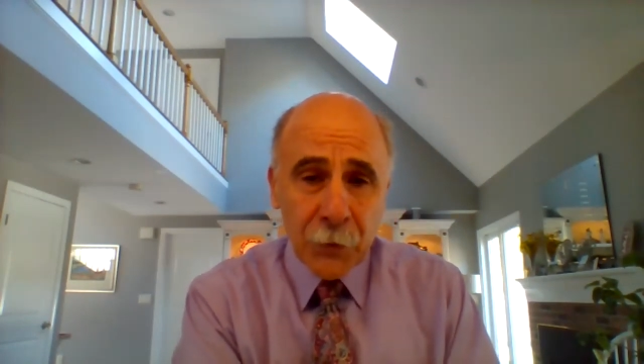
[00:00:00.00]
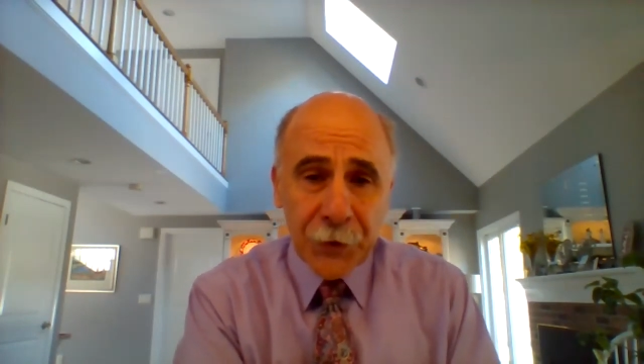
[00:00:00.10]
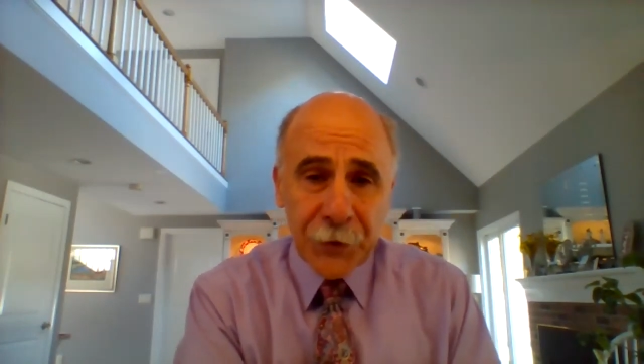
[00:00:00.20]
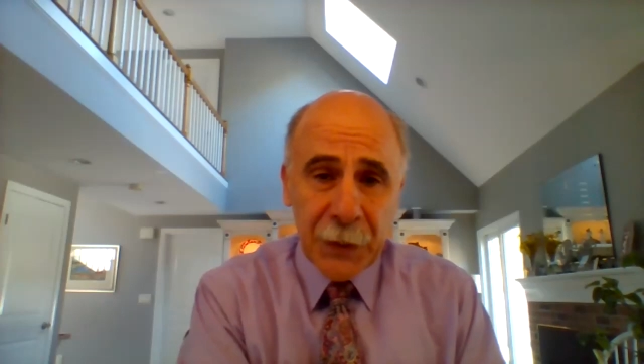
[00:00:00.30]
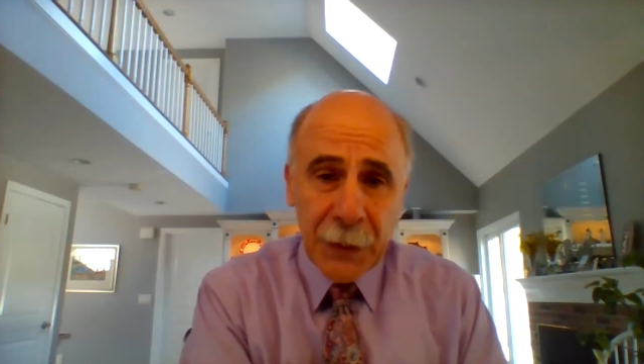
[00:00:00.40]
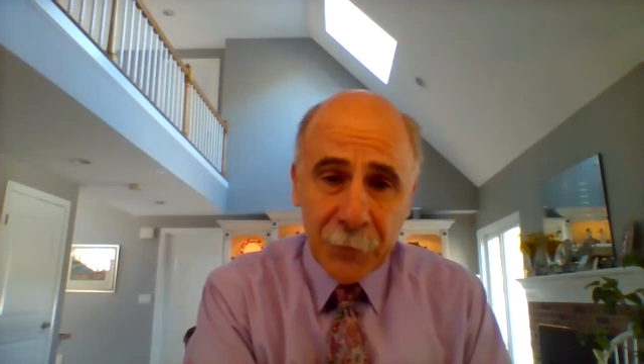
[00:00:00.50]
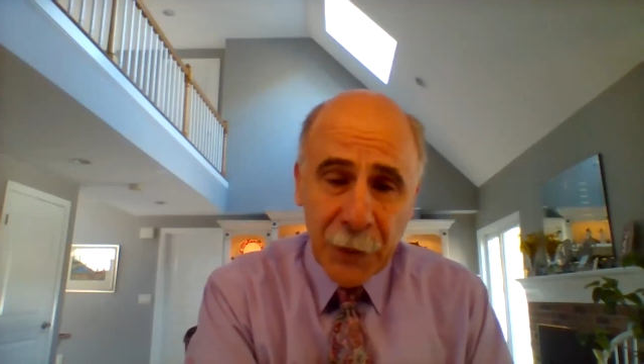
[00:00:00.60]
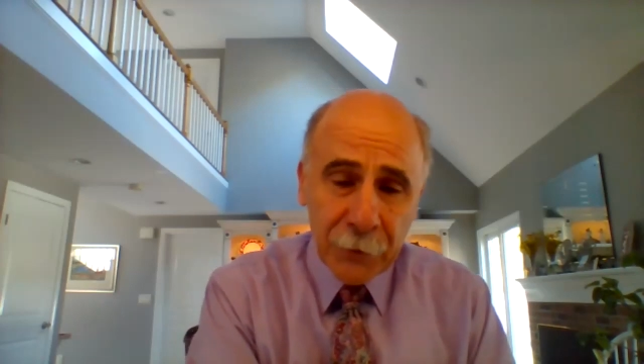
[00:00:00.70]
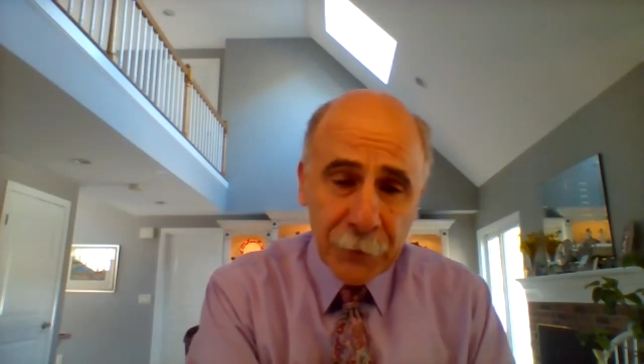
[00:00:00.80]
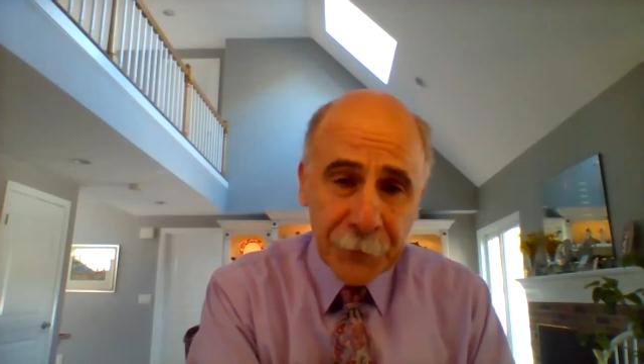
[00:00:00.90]
with Kaye
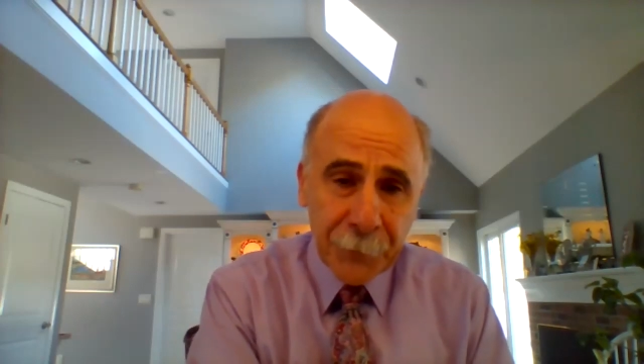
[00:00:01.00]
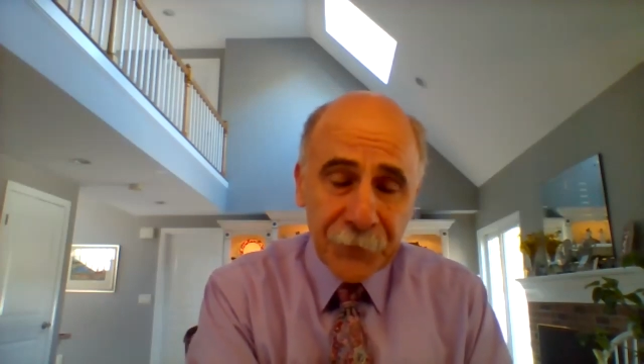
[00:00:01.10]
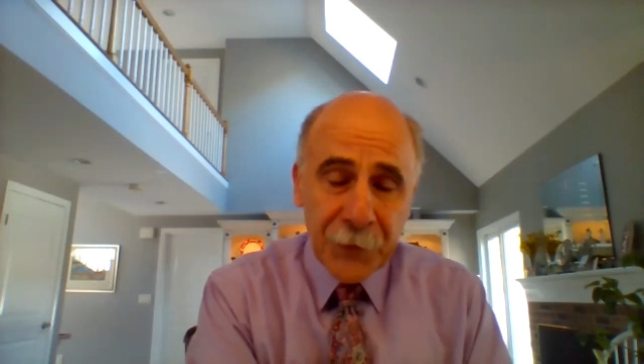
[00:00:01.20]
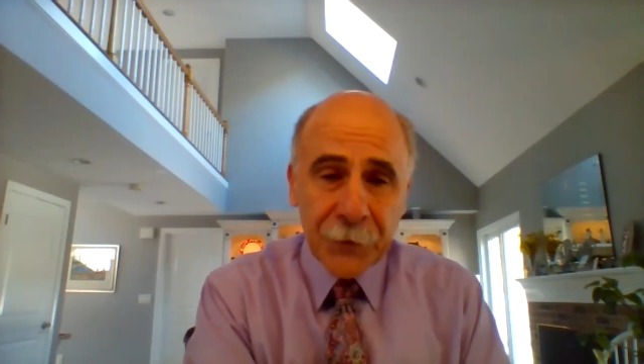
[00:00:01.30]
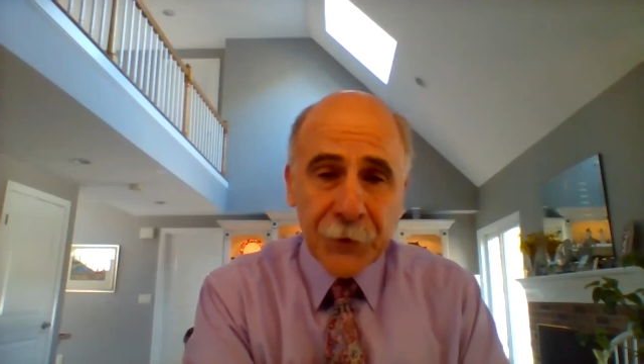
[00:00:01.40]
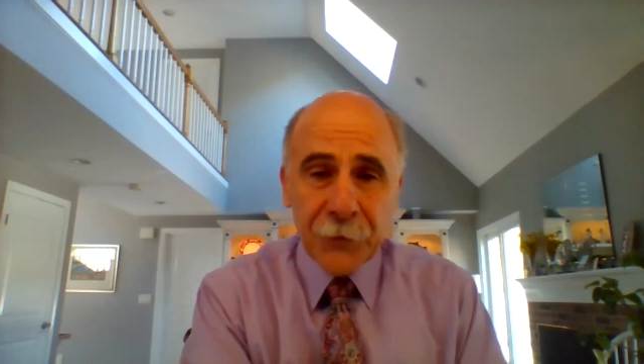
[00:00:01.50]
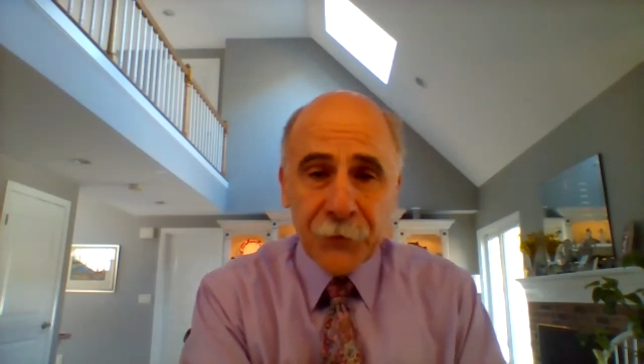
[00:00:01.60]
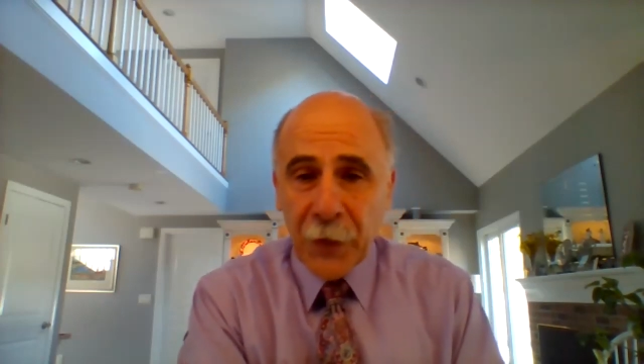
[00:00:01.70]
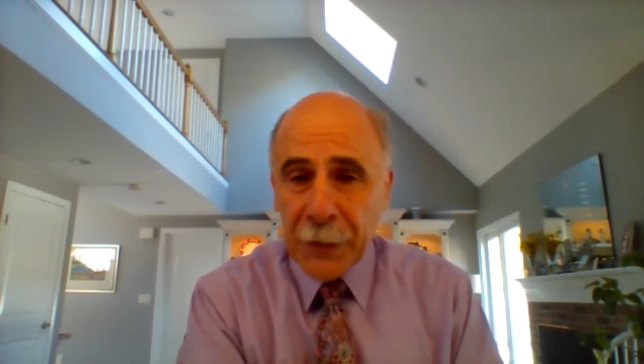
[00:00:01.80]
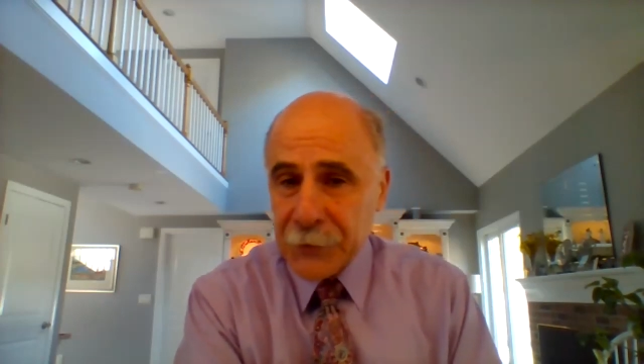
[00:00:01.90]
Ballard and then
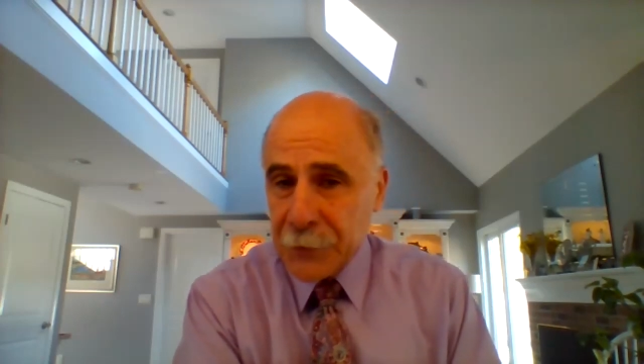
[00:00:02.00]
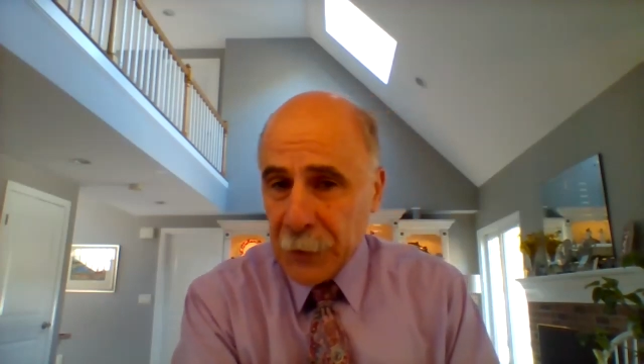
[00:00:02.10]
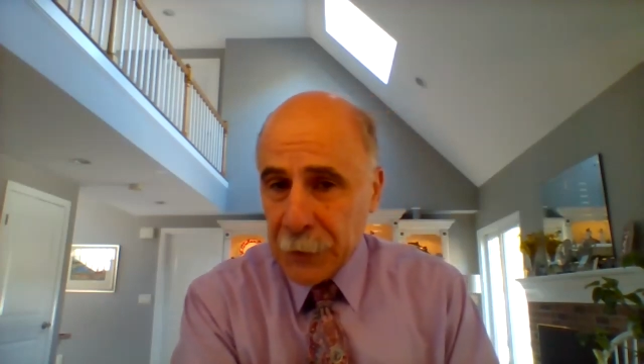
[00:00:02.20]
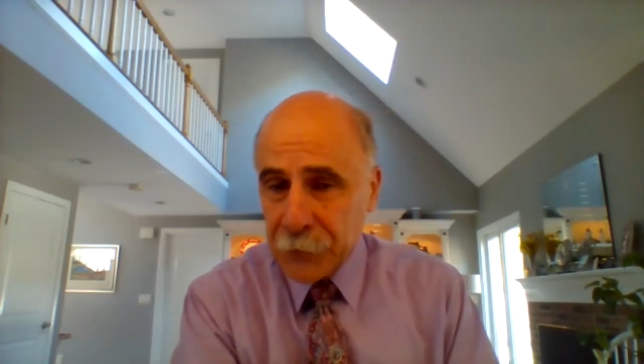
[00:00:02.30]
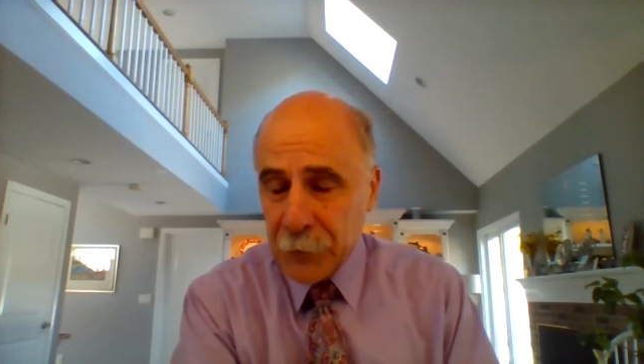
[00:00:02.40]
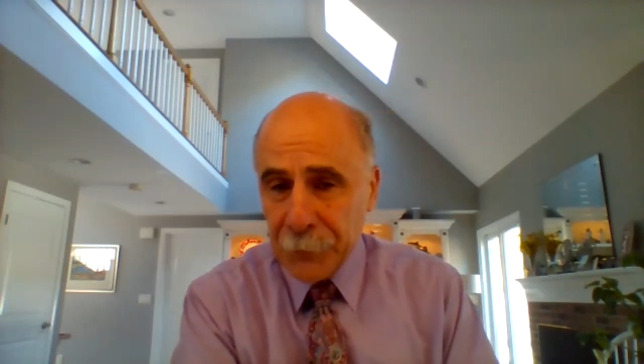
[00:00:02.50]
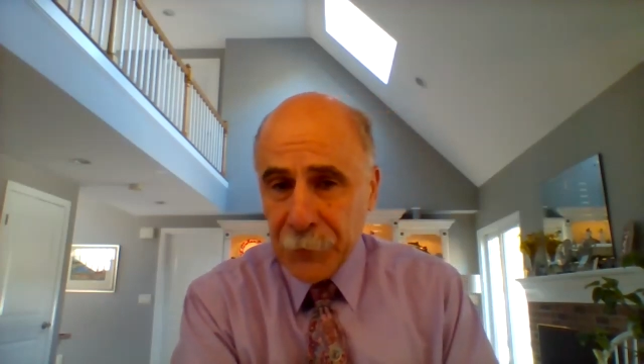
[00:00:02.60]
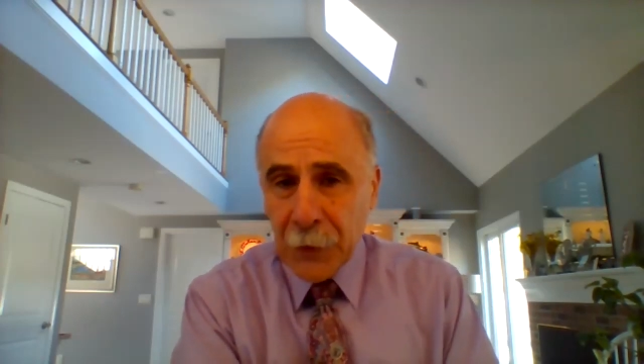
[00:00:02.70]
Frank Sinatra.